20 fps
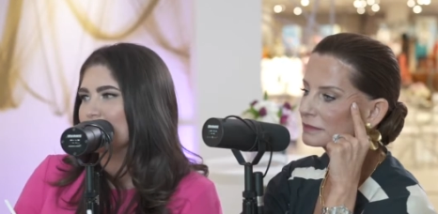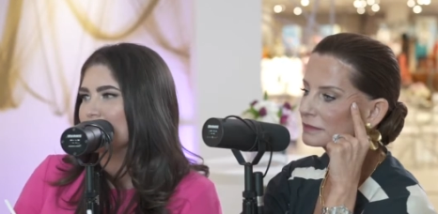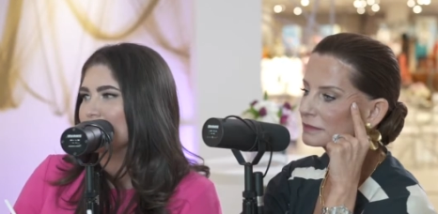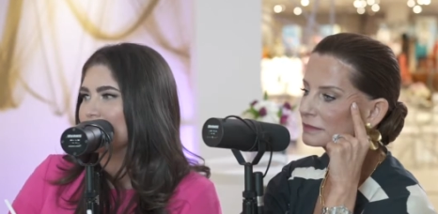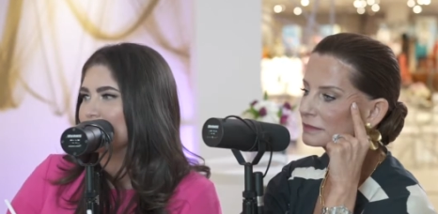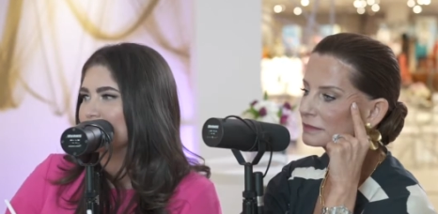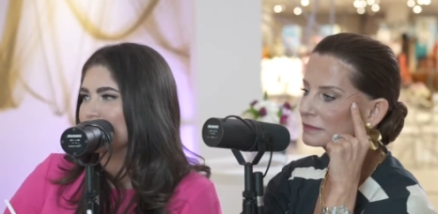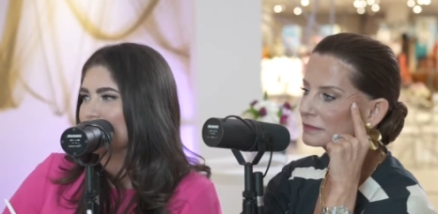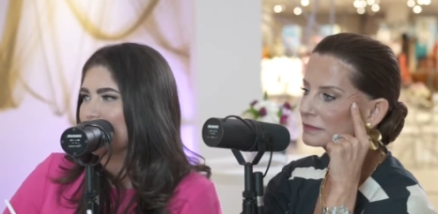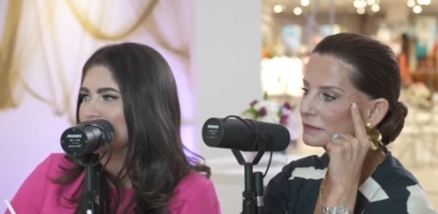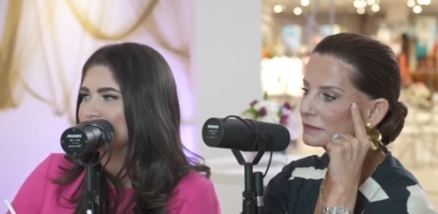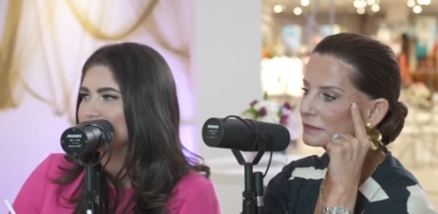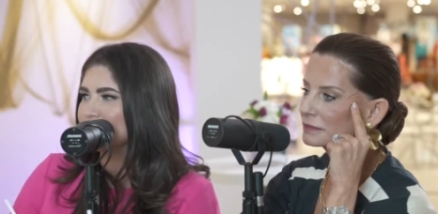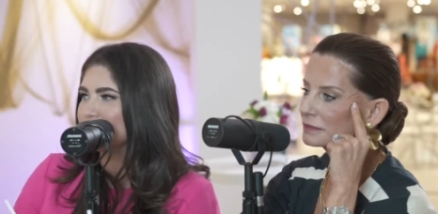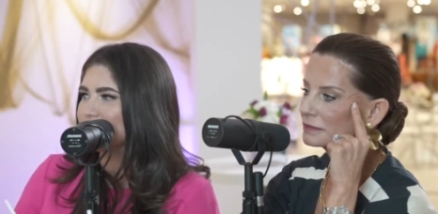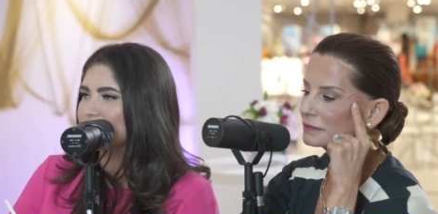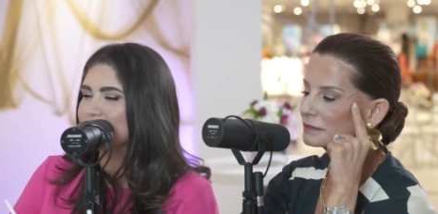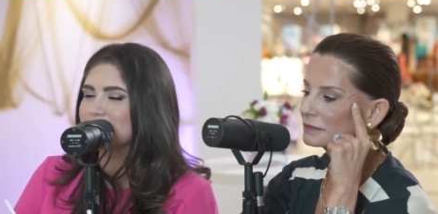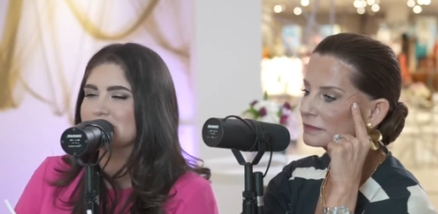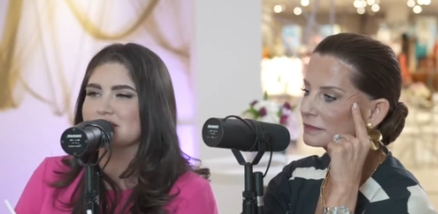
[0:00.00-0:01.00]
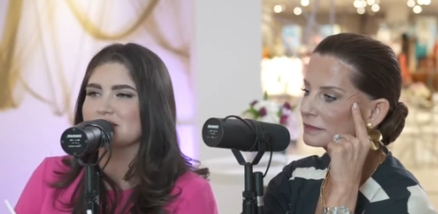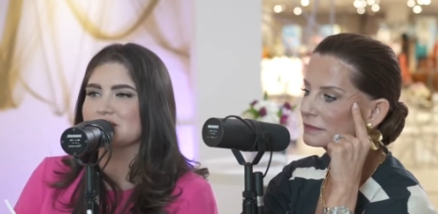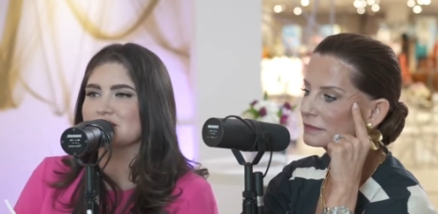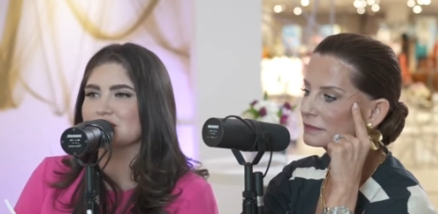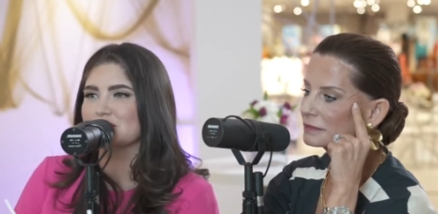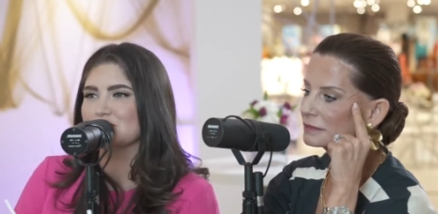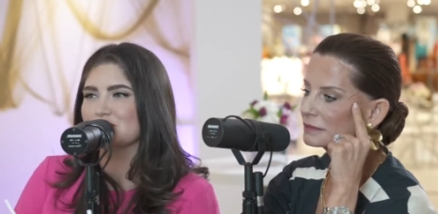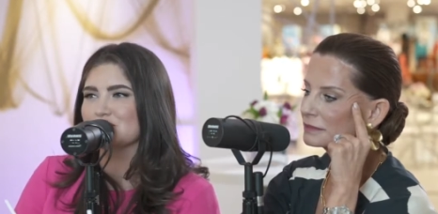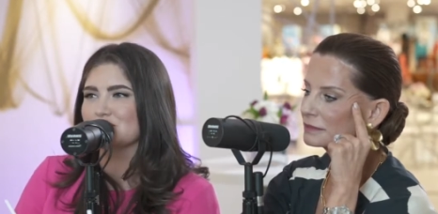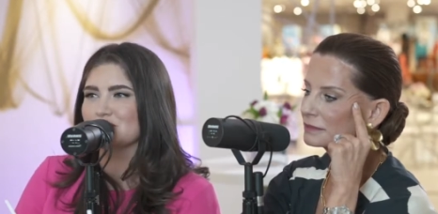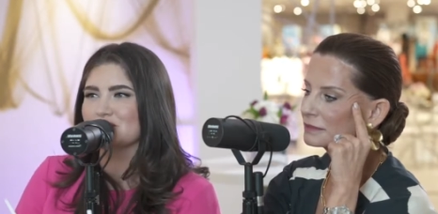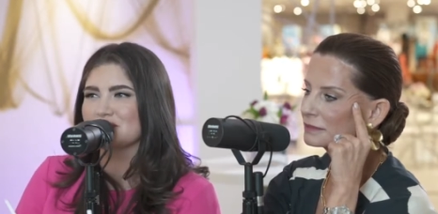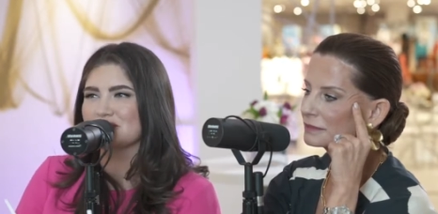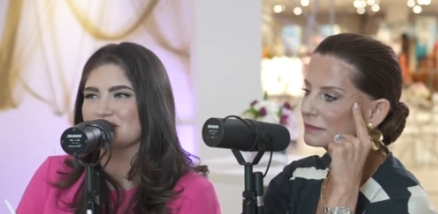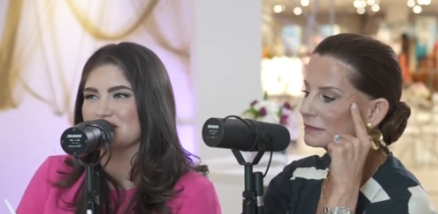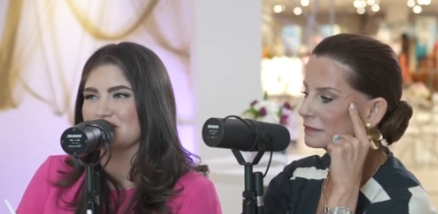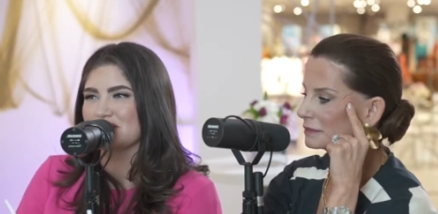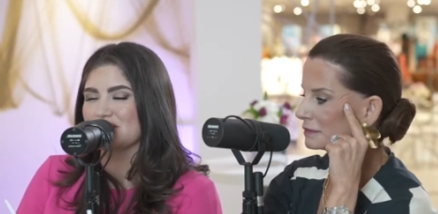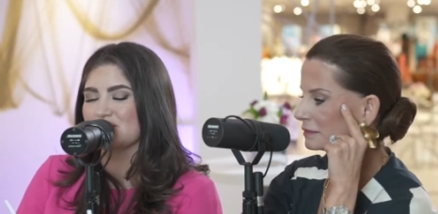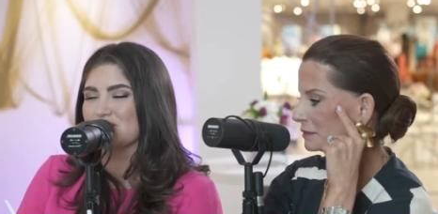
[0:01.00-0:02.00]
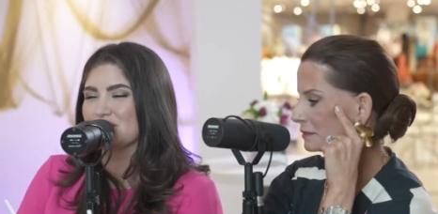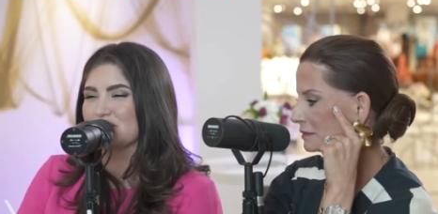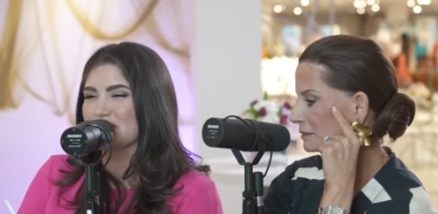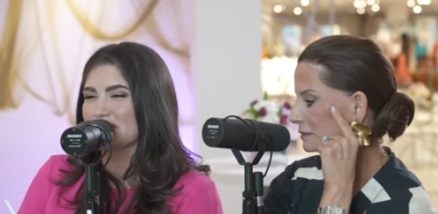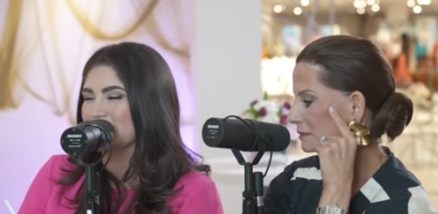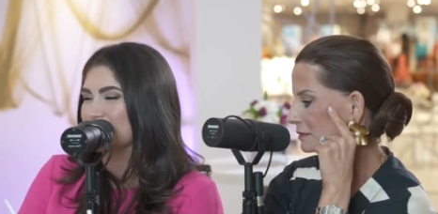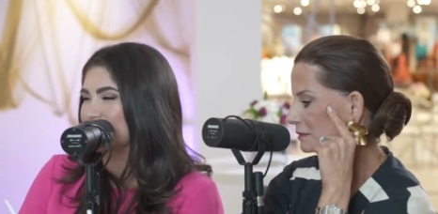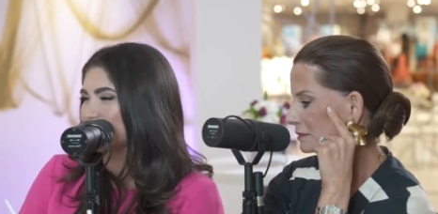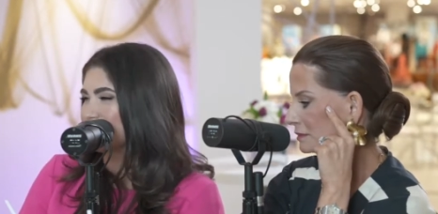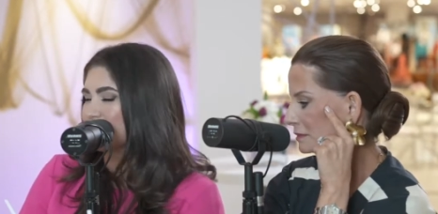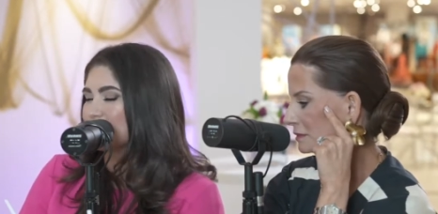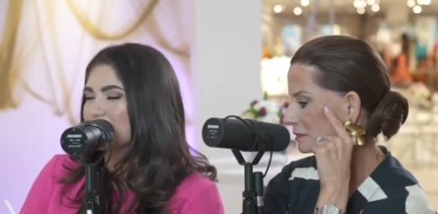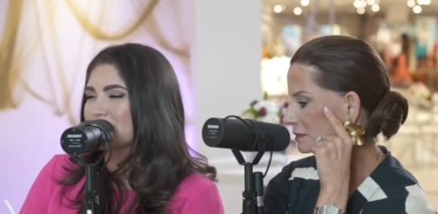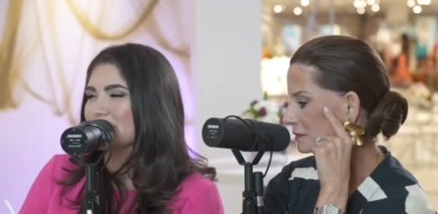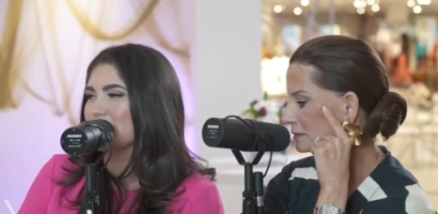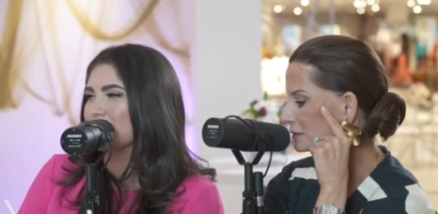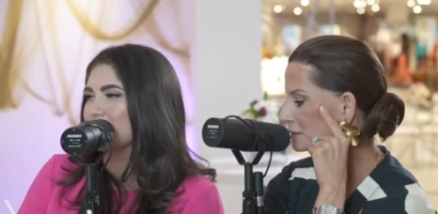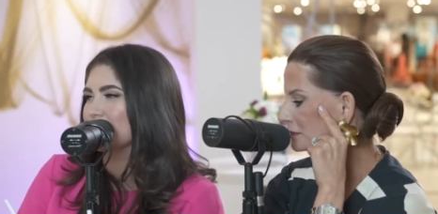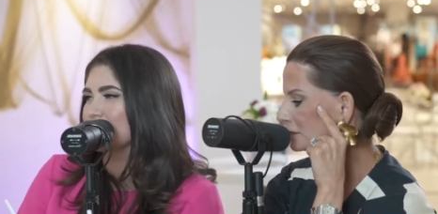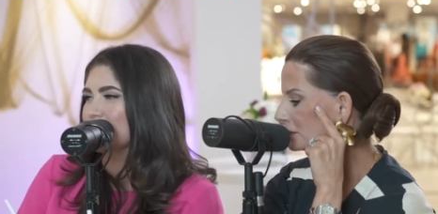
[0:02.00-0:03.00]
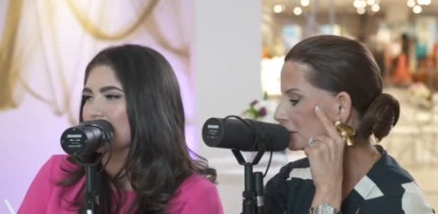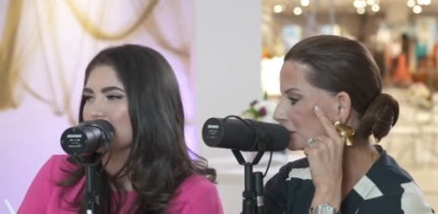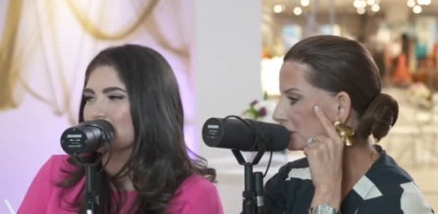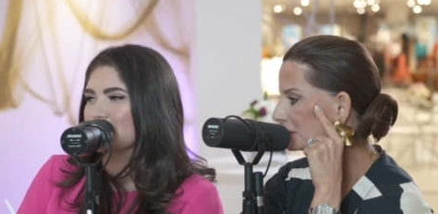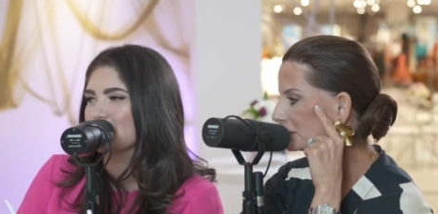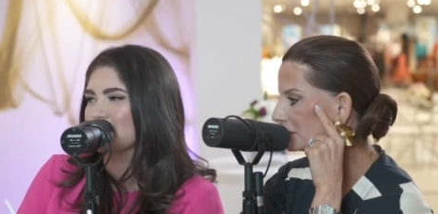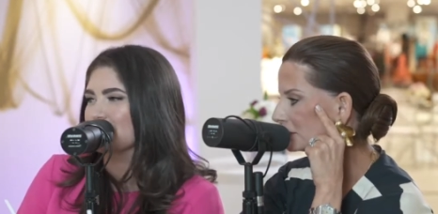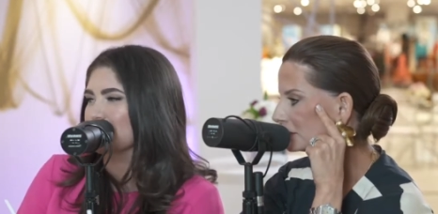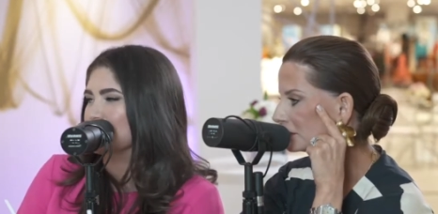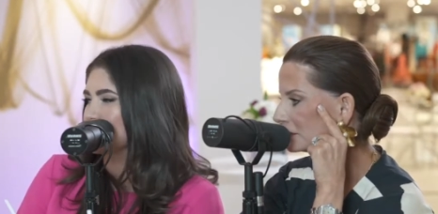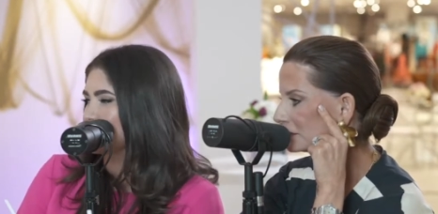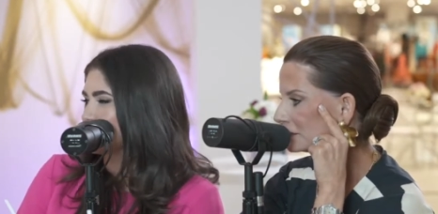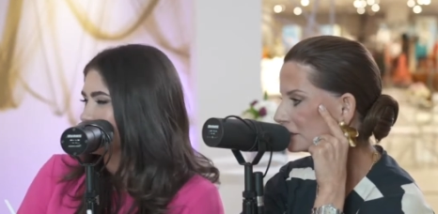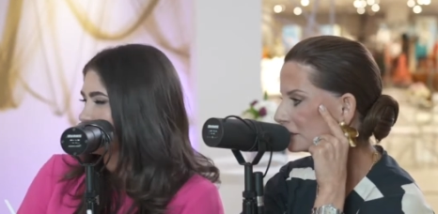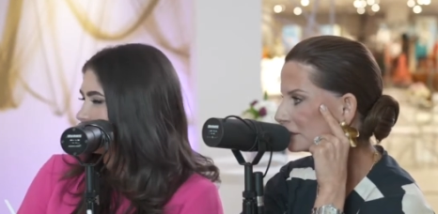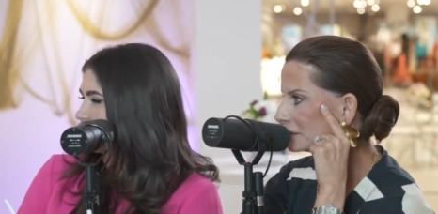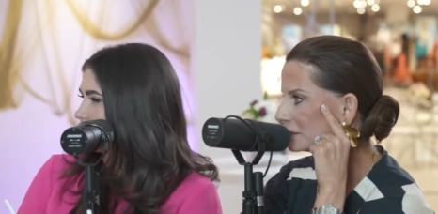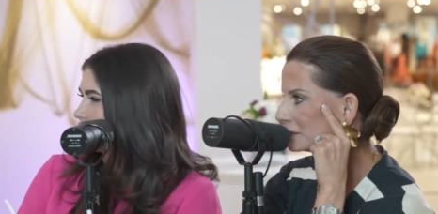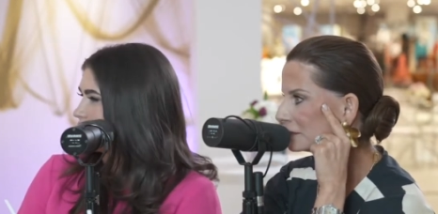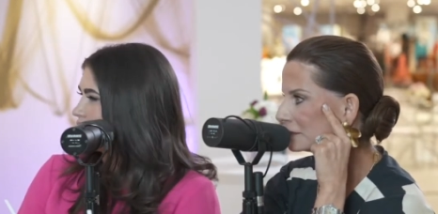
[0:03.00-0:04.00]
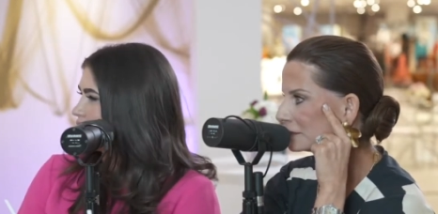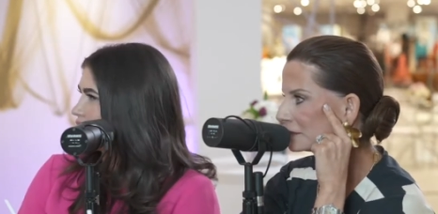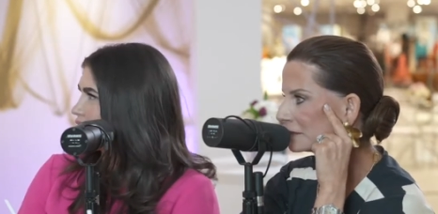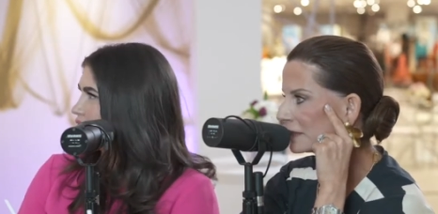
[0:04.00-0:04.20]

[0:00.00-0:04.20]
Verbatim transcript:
Speaker 1: But I chose this neutral because you can really play with all your prints.